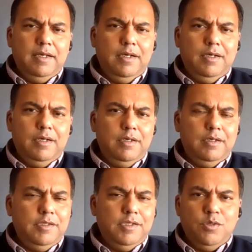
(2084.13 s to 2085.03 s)

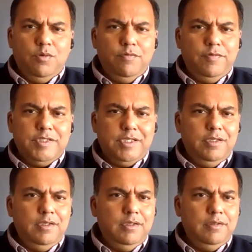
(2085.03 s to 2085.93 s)
uh, there's no
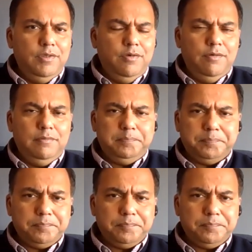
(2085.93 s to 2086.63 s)
physical you know